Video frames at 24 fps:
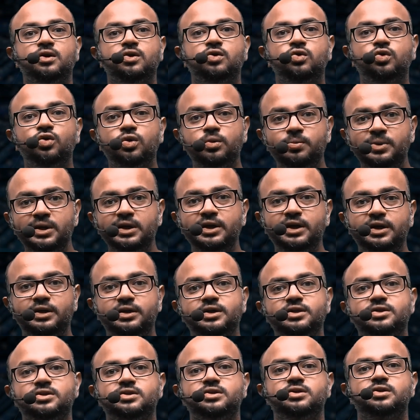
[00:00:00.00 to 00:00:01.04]

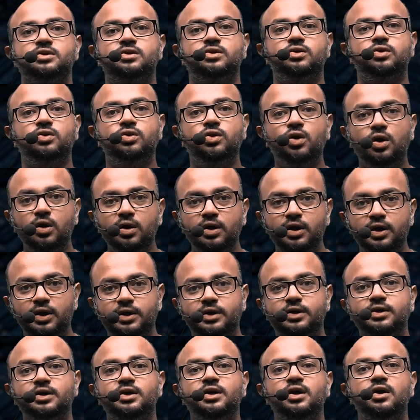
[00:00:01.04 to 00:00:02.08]
kubernetes docker